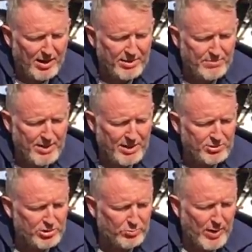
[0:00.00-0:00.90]
and then
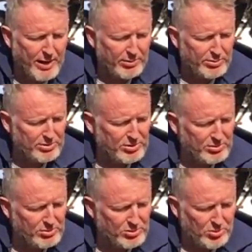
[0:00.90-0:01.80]
manages regular
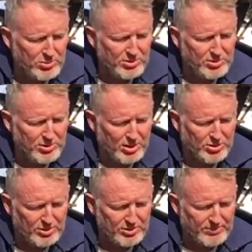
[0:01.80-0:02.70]
student
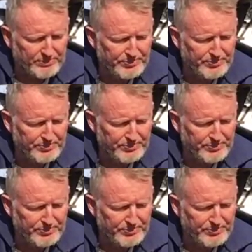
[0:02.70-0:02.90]
discussions.